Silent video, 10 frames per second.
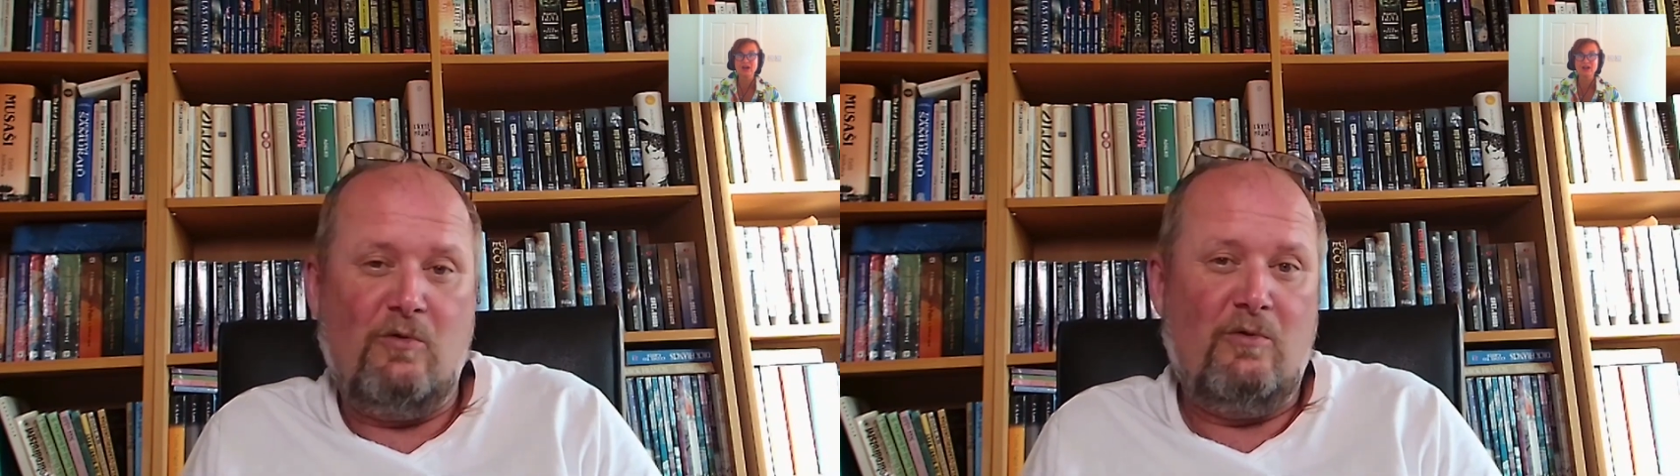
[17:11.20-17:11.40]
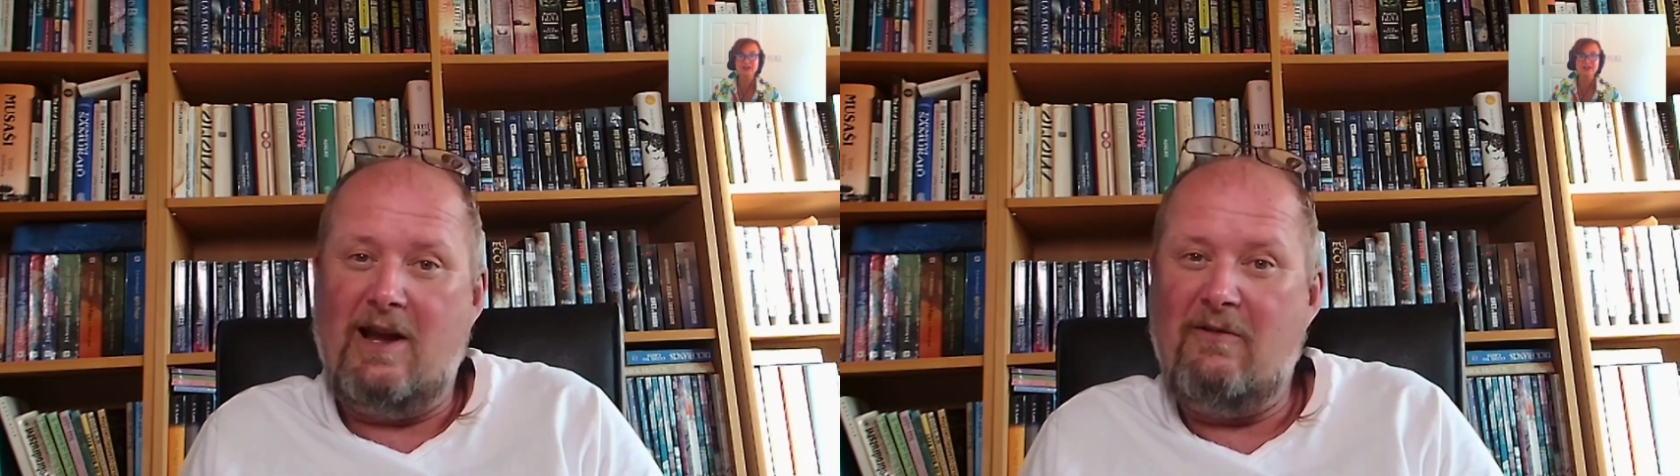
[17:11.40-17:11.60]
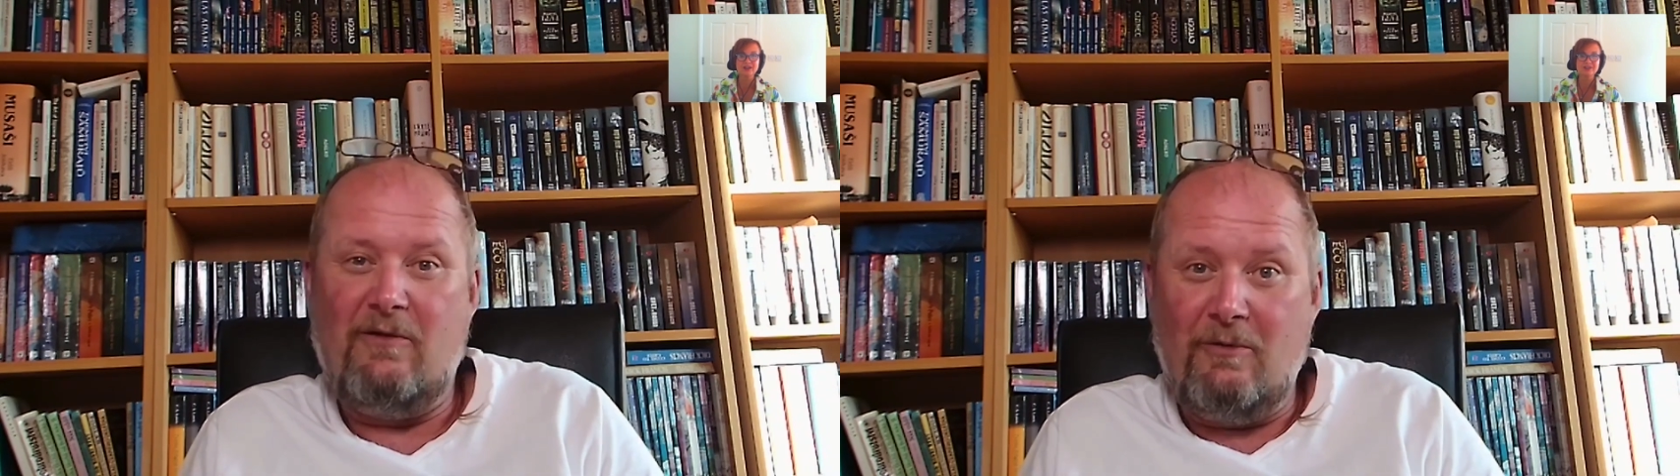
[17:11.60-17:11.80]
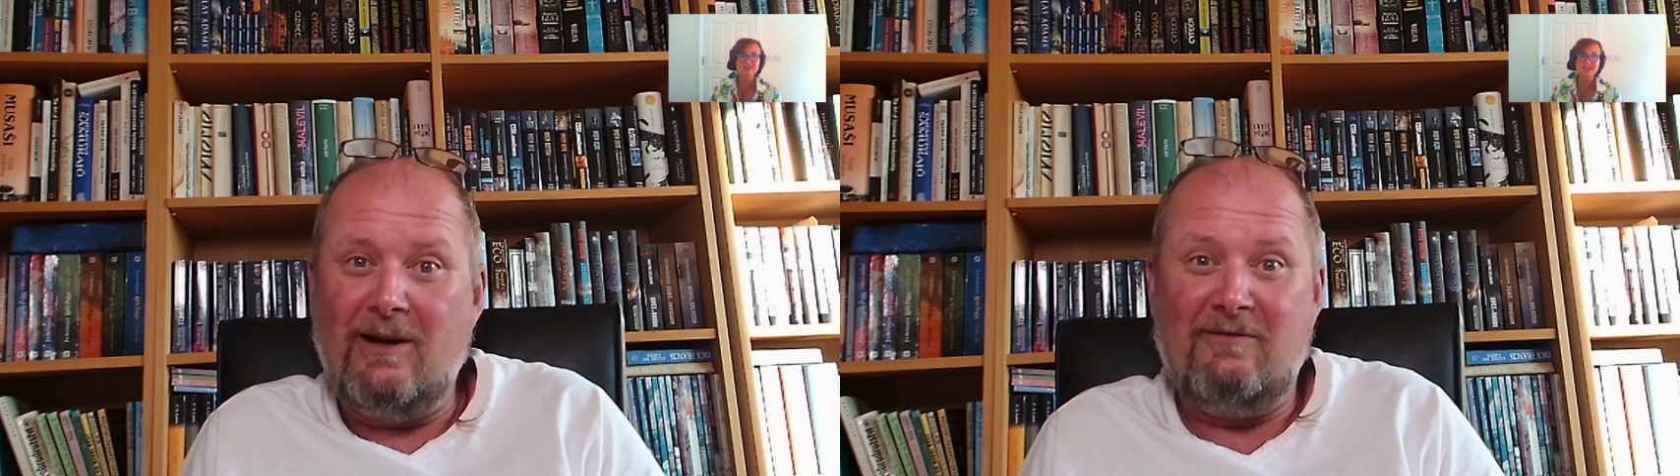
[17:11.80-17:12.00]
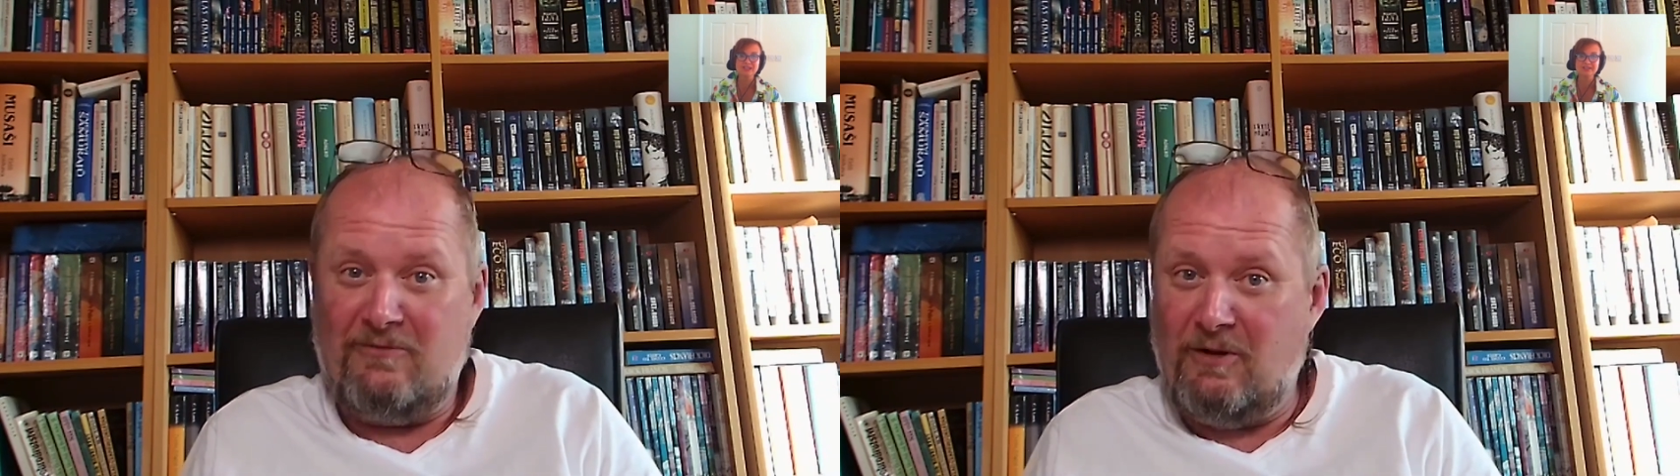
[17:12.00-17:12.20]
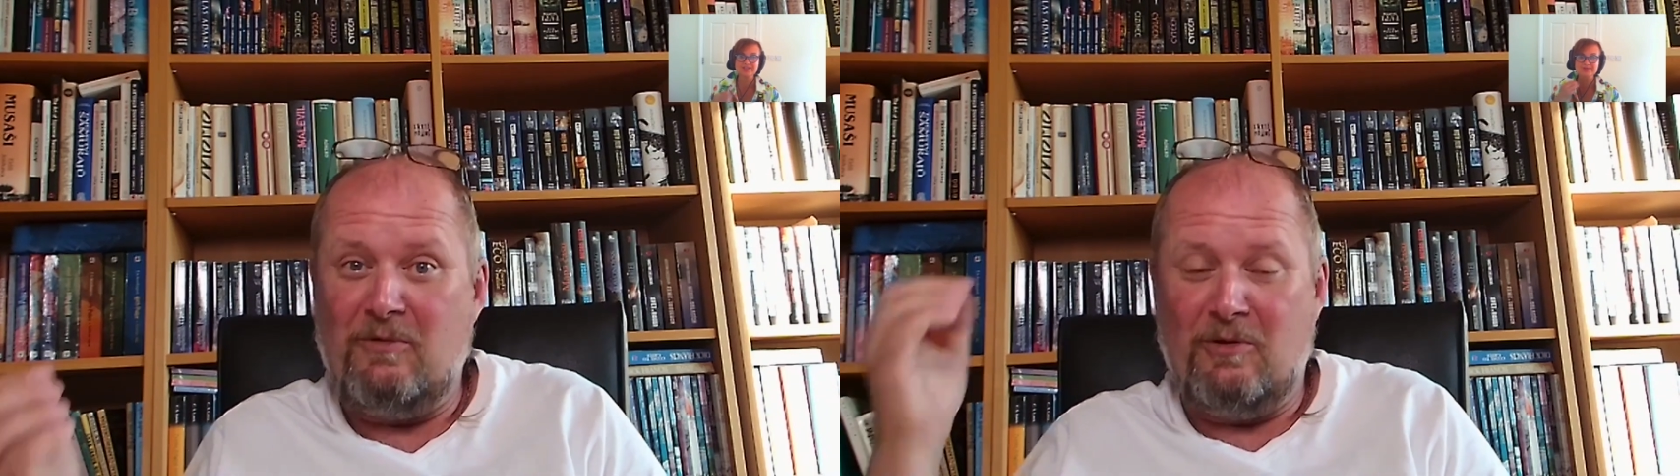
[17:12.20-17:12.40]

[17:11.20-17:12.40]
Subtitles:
tell us